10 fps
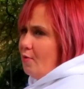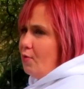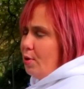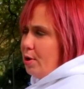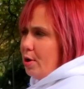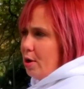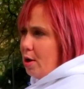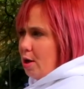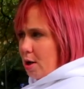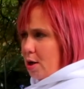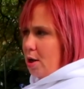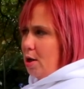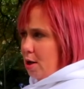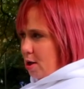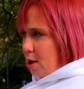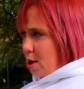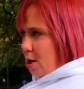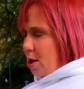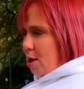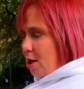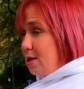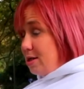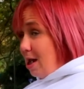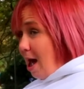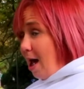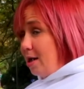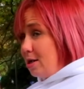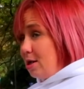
Yeah, avoid it. It's sad.